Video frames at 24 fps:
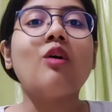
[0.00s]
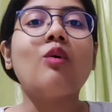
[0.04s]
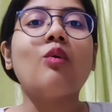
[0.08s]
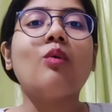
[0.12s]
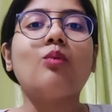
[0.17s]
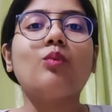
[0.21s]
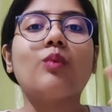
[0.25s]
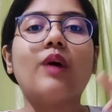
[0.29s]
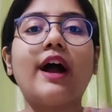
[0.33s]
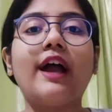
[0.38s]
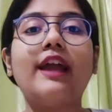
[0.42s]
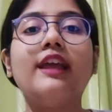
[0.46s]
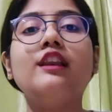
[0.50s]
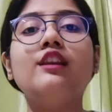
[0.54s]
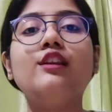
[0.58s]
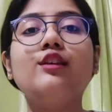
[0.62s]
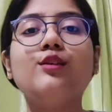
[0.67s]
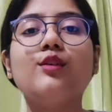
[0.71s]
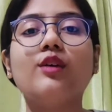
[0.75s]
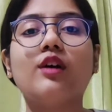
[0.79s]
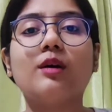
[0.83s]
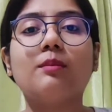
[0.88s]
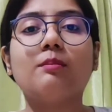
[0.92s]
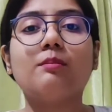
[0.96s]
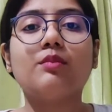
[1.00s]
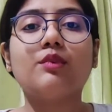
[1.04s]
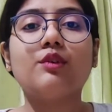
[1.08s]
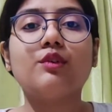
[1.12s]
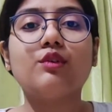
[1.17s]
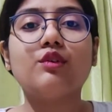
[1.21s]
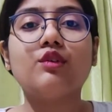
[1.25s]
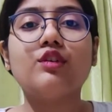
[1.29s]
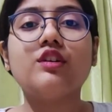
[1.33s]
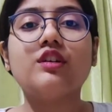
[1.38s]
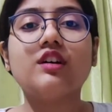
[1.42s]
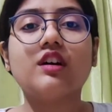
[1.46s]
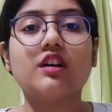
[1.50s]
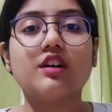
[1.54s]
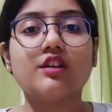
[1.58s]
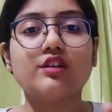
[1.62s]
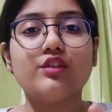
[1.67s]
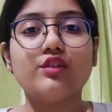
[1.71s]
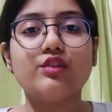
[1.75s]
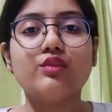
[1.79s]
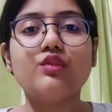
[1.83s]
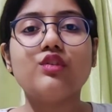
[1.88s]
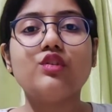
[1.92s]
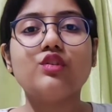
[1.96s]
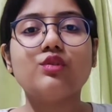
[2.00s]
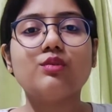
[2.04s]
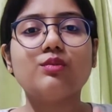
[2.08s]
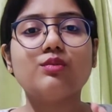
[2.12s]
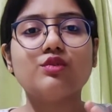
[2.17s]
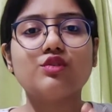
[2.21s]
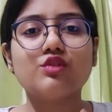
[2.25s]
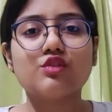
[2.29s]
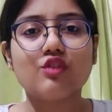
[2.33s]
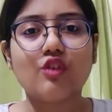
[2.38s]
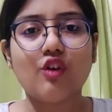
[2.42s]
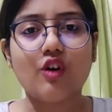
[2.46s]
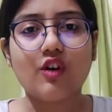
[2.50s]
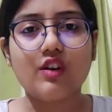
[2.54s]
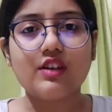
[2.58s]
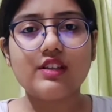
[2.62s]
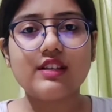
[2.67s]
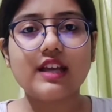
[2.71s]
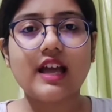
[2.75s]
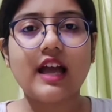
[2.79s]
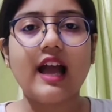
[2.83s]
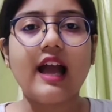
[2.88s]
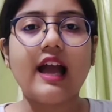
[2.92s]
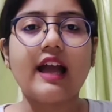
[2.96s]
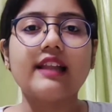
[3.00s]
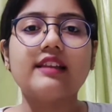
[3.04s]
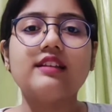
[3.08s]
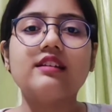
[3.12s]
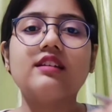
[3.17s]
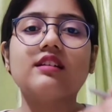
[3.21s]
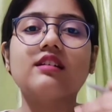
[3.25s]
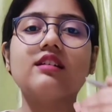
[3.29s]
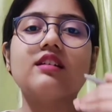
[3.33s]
While you upload a YouTube short and